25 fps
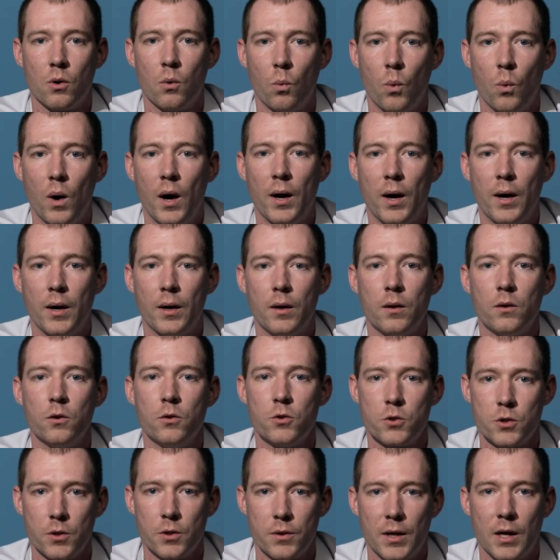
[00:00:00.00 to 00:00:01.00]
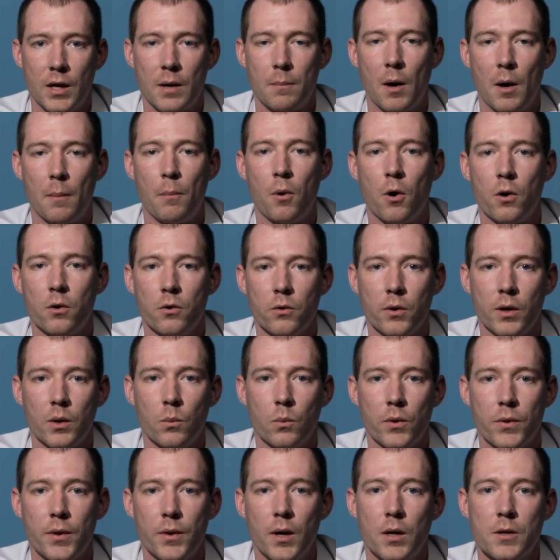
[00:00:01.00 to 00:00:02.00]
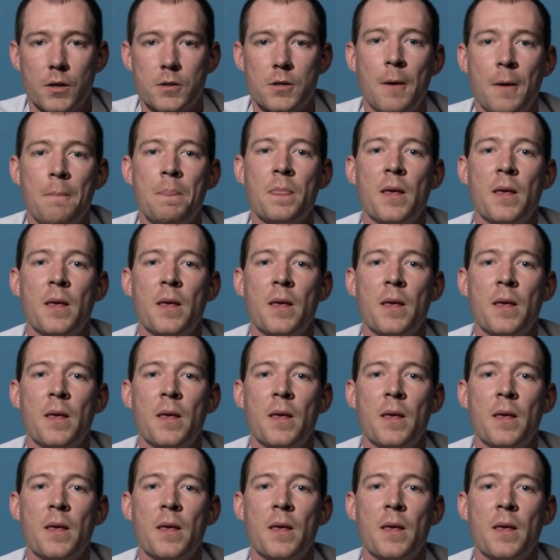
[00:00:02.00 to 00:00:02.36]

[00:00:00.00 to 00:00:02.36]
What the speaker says: and why you should think about partnering with us